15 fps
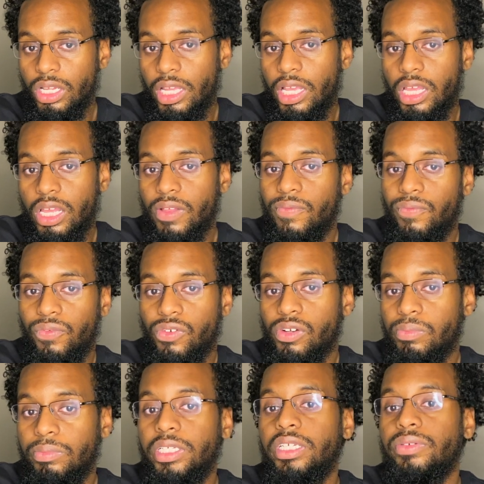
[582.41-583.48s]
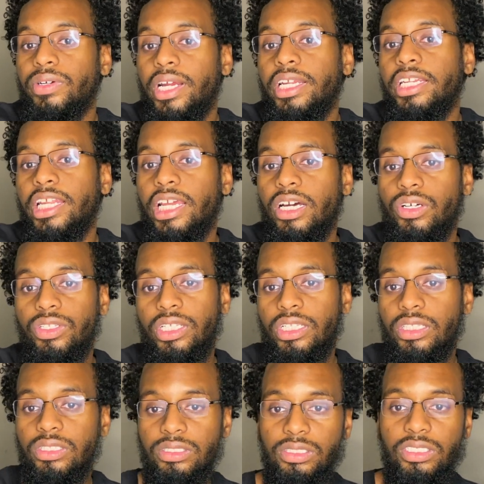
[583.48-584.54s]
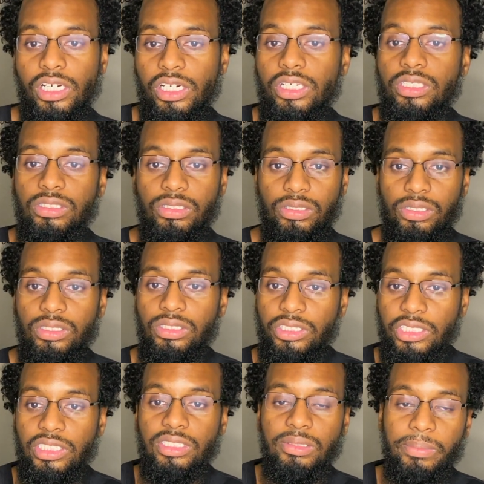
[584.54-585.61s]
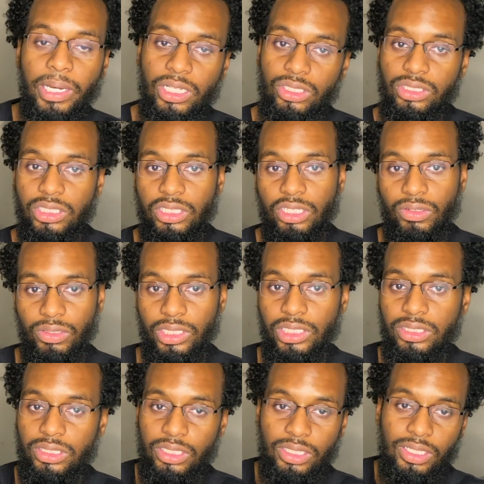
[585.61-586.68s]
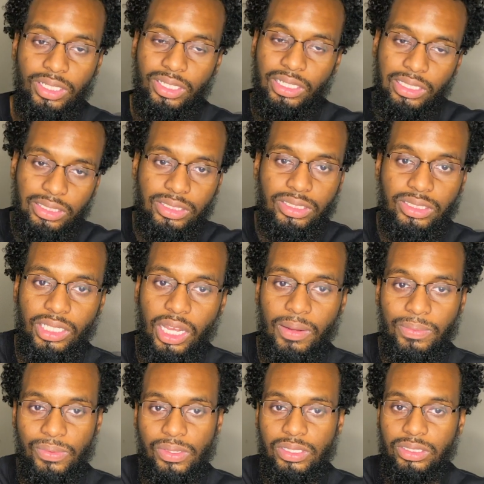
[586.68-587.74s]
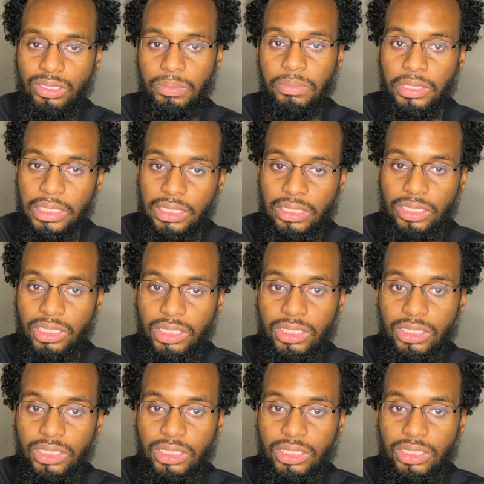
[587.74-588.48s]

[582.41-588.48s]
and for me right now, the current Yeezy models that they're releasing, it's the top one to me.